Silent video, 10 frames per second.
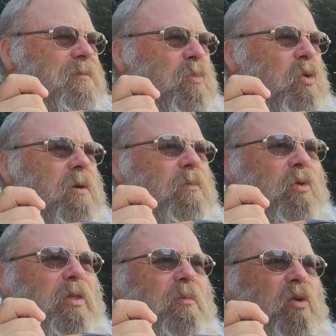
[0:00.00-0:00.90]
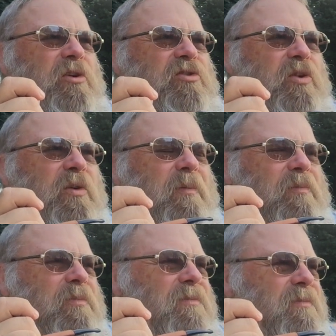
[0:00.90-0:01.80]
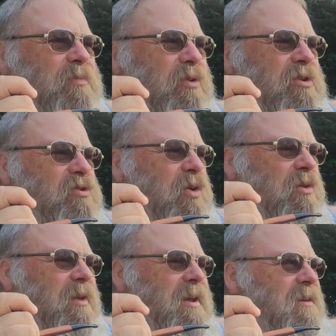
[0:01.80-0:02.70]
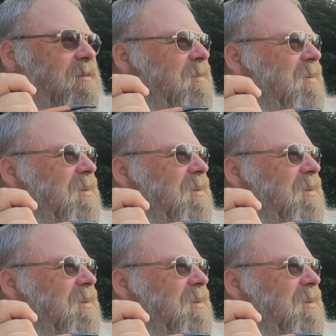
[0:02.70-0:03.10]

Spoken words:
both the boys showed up pretty shortly, and